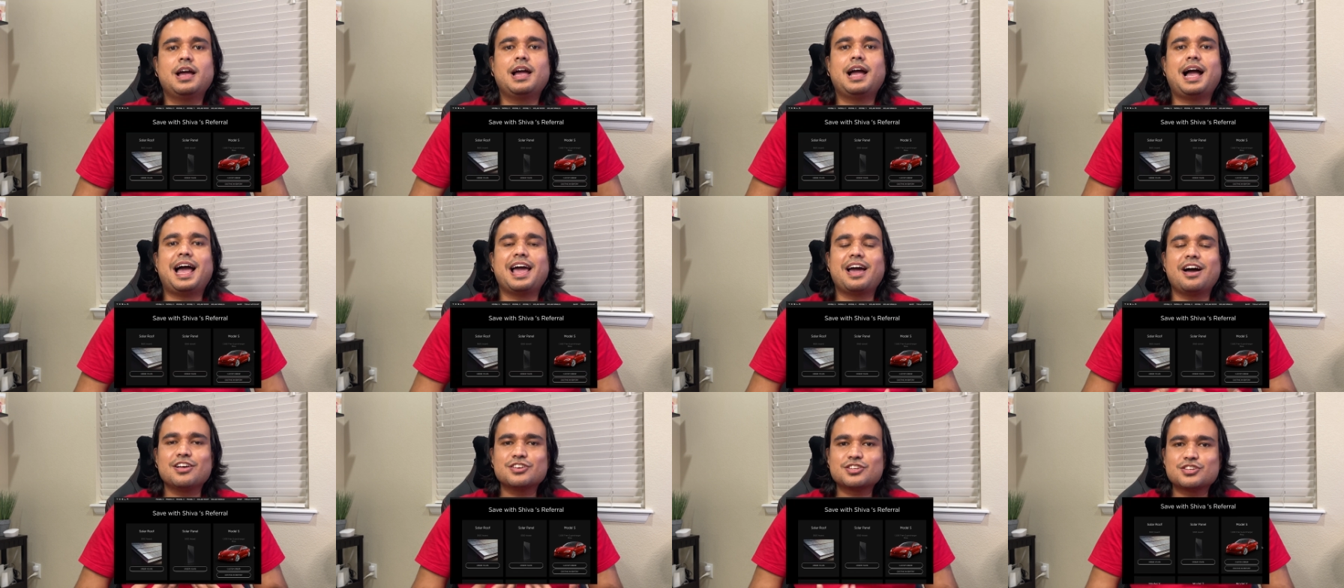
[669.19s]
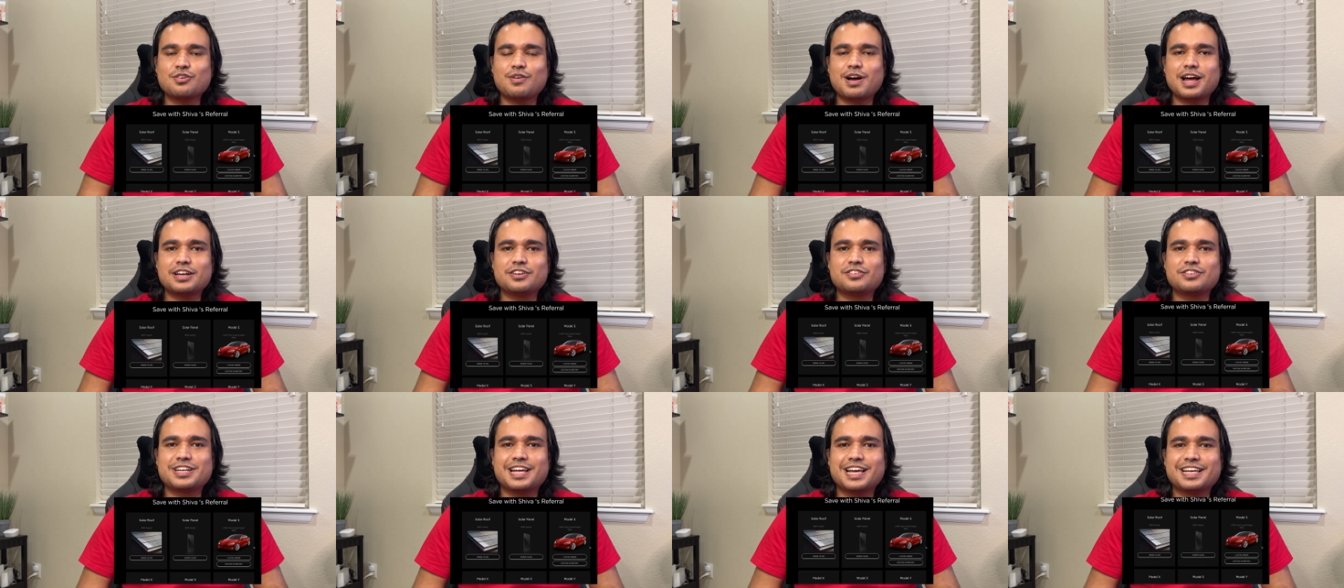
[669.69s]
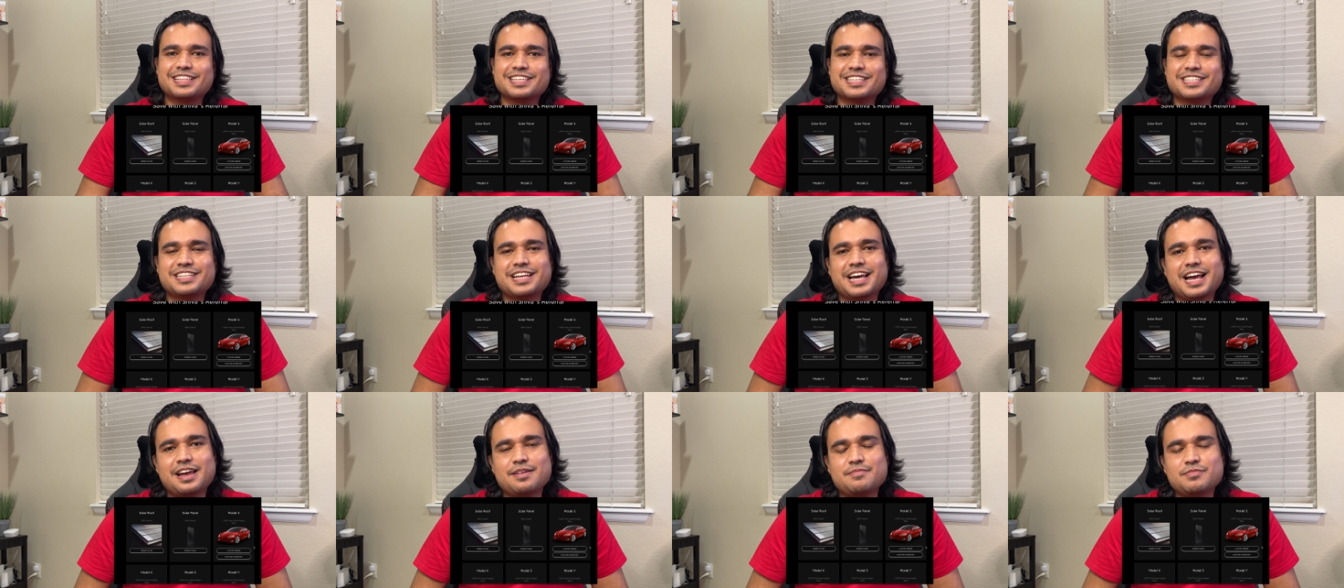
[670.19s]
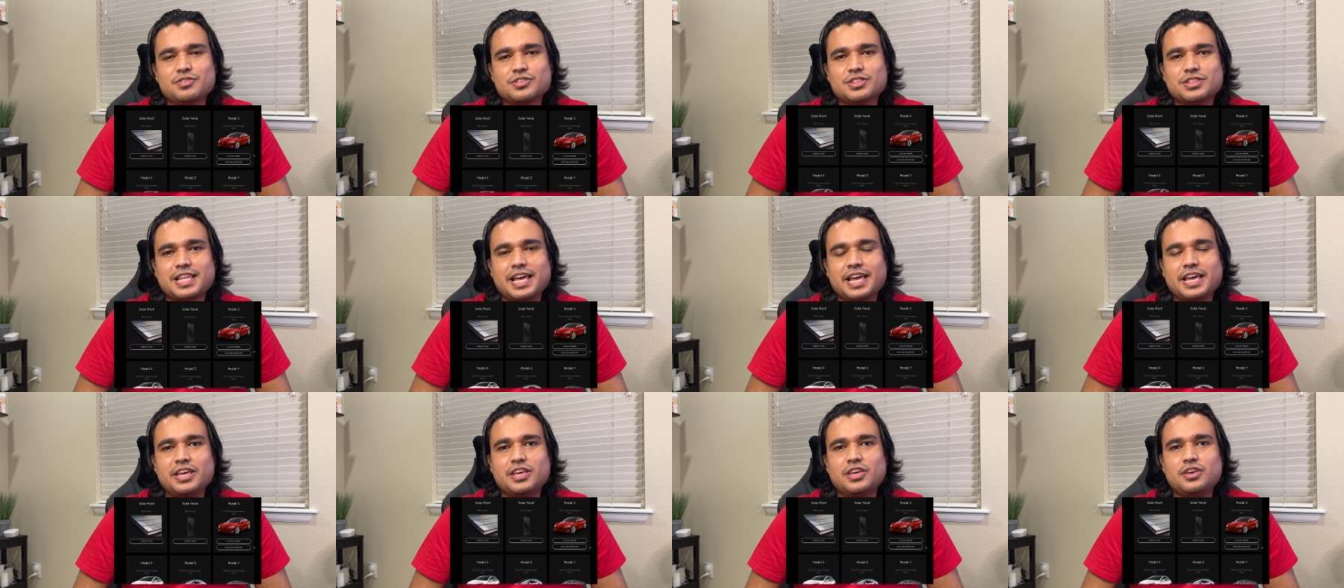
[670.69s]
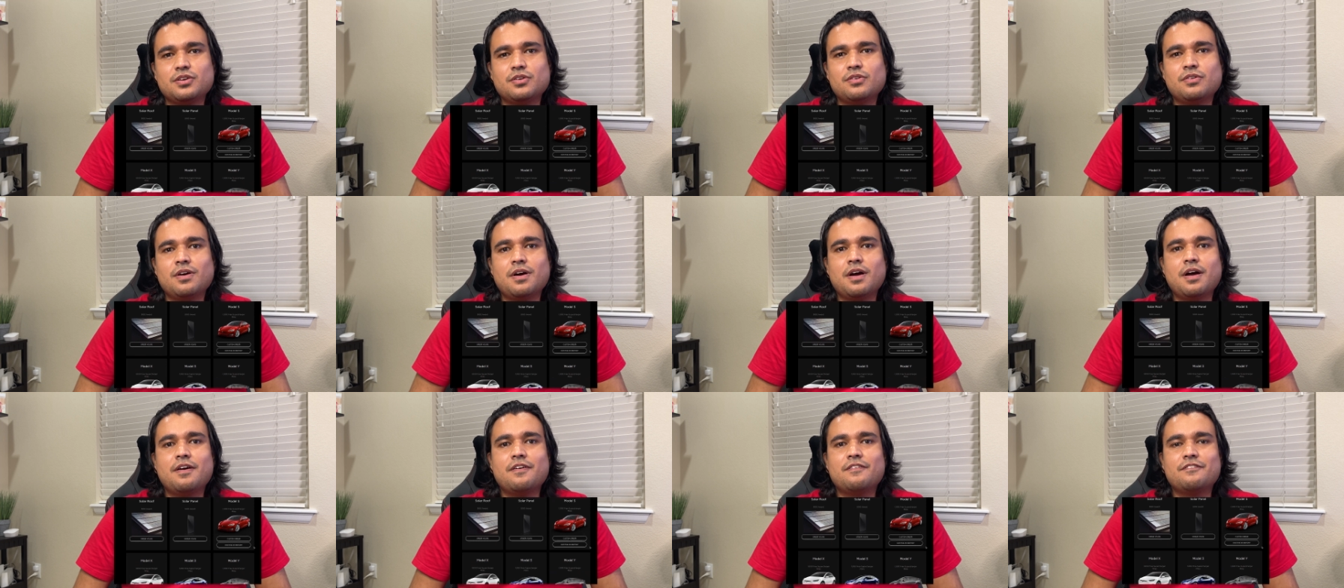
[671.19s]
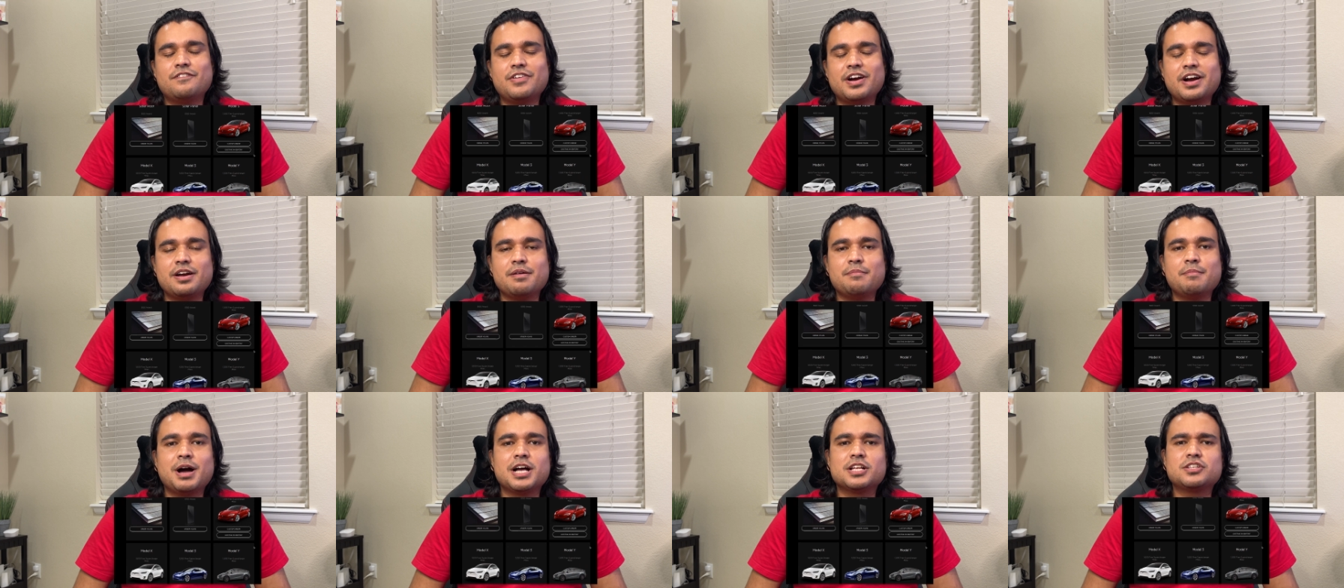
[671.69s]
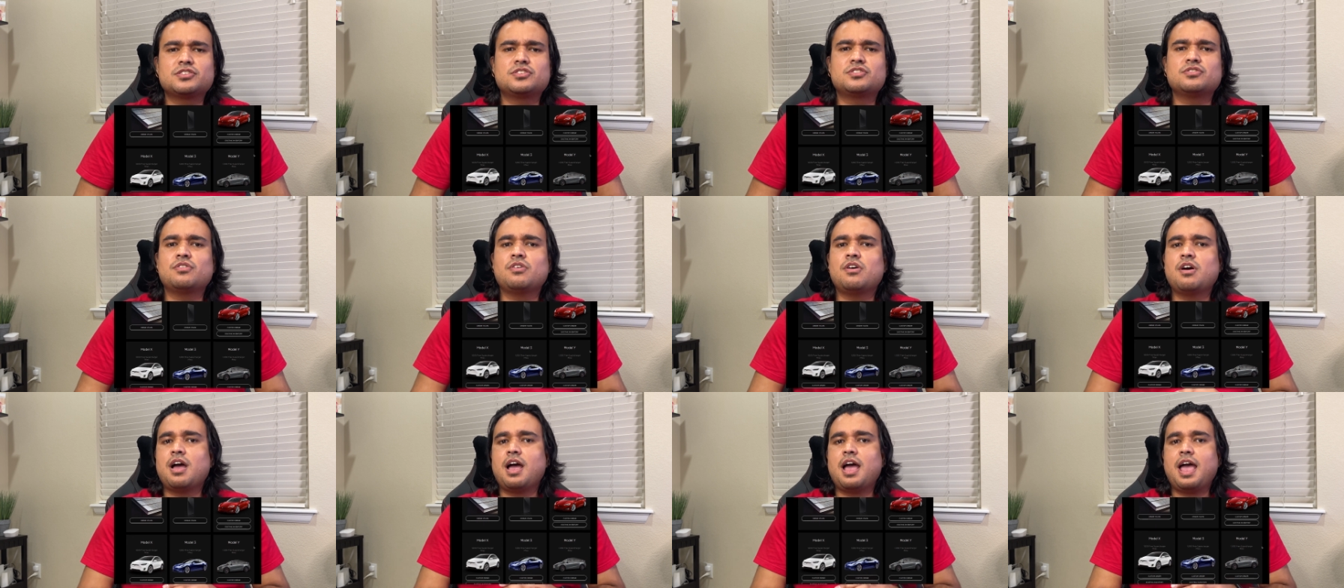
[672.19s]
I also want to take this time to thank you very much to